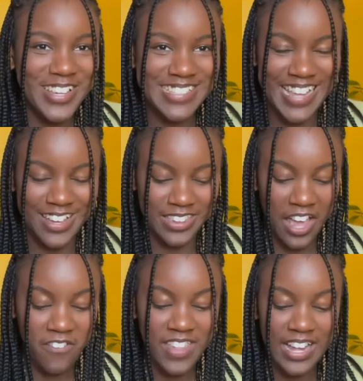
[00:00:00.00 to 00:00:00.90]
because I
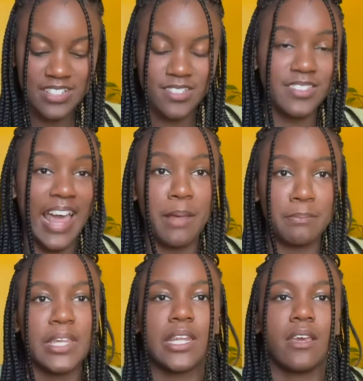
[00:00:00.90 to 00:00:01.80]
love that that
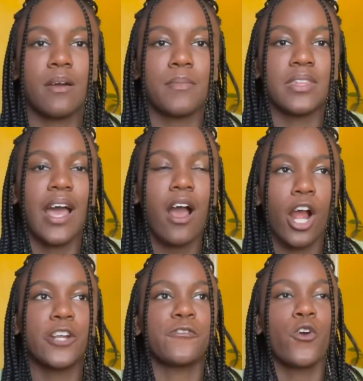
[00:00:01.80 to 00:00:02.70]
medium and that
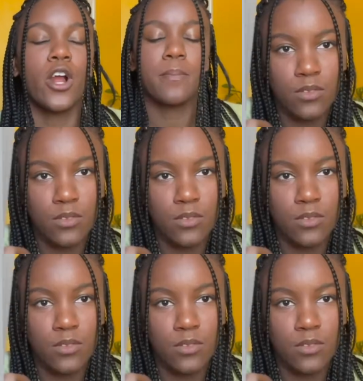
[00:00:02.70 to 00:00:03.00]
art form.